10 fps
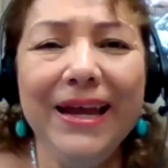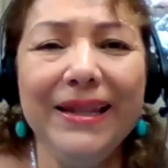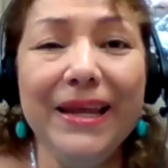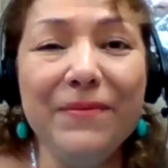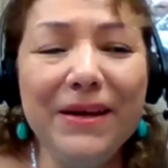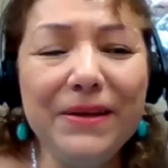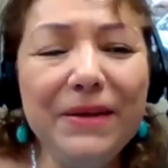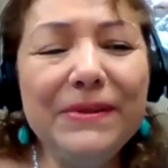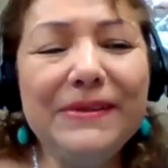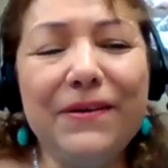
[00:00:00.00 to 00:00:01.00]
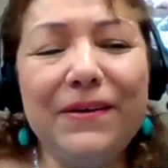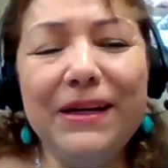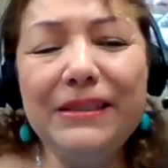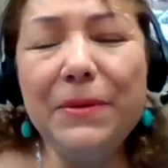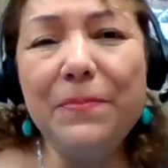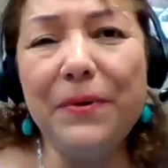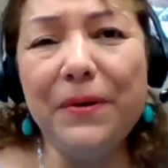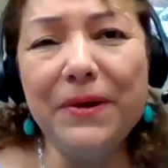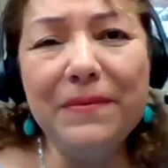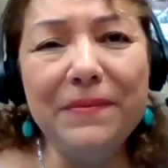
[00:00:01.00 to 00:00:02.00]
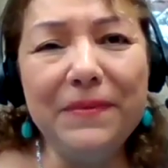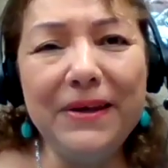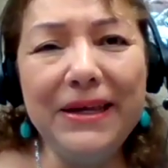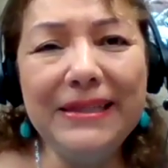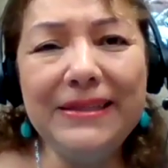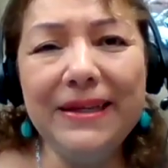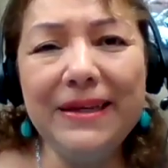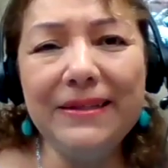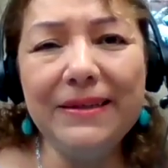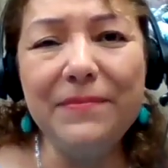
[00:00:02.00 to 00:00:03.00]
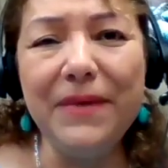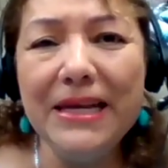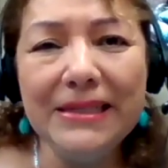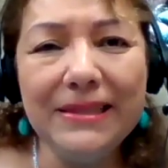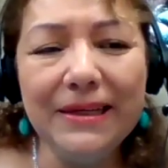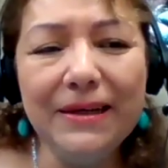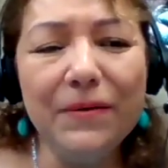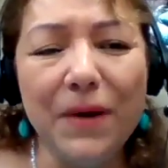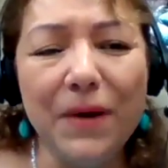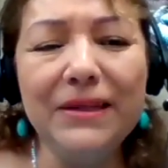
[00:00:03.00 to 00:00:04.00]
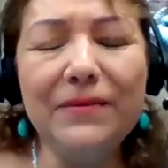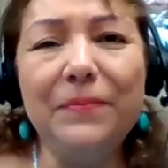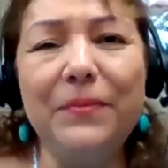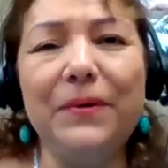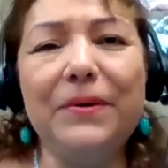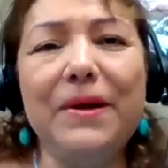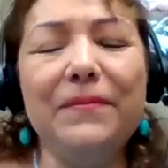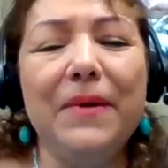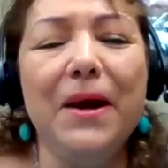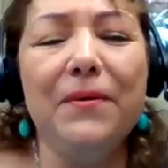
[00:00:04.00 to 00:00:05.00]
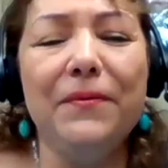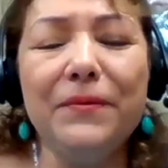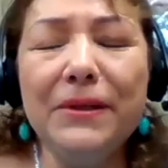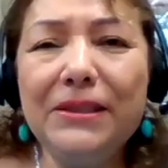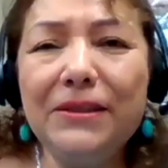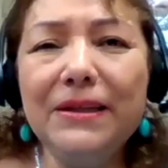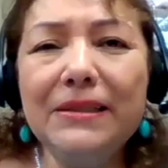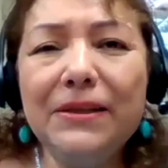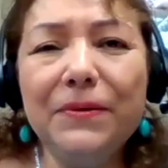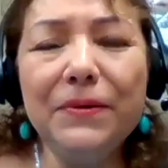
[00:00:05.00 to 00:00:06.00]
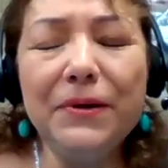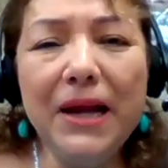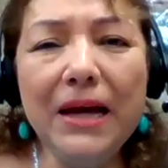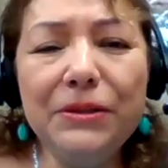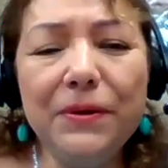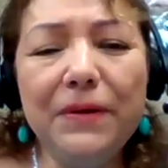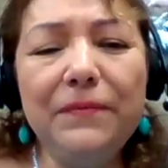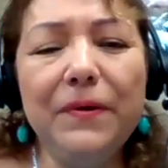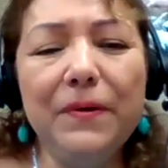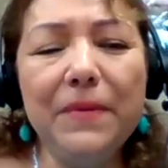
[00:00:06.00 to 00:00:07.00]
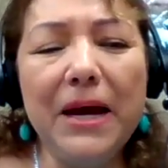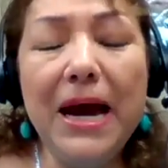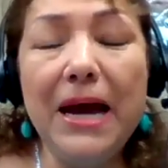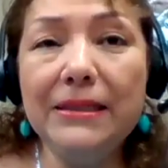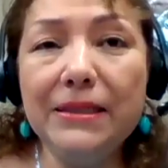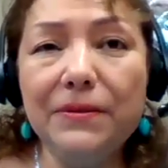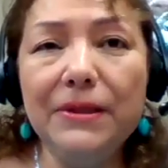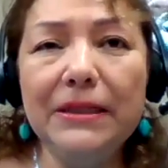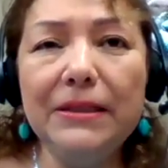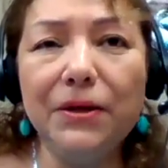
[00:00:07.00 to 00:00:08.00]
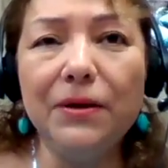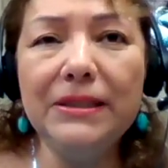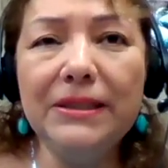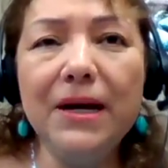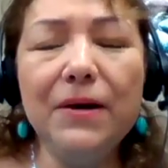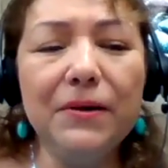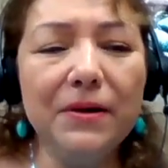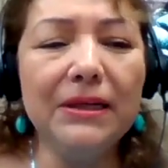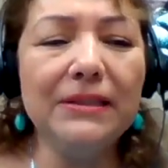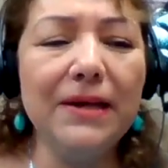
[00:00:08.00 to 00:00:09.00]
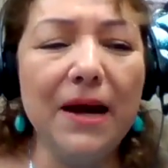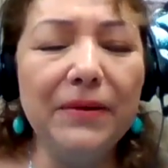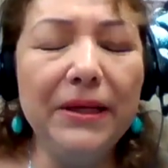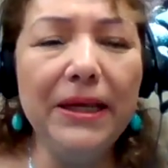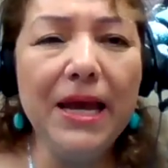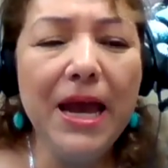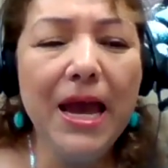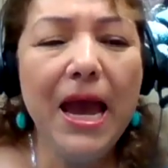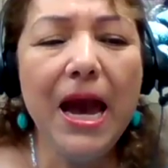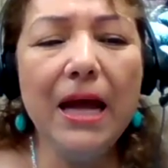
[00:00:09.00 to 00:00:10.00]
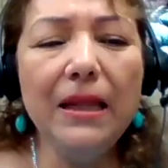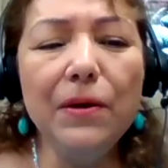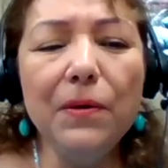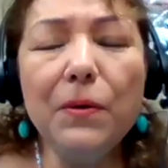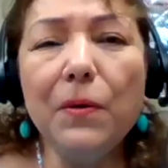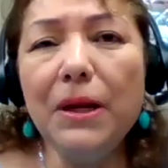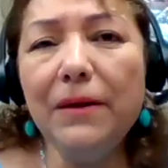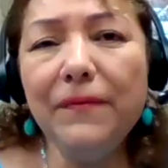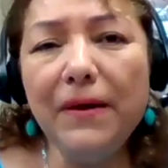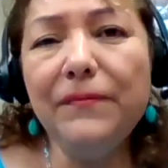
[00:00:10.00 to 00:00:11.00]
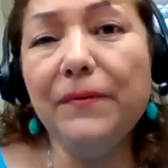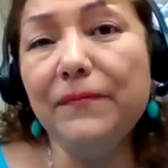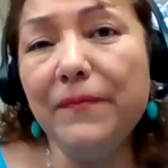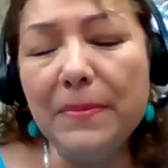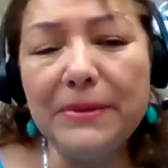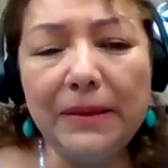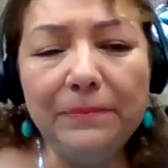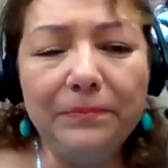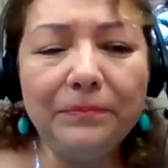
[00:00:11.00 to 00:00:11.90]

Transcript: The My Dream Scholarship Program is an amazing, wonderful program for students who graduate from a high school in Tulsa or Arias County and don't qualify for FAFSA.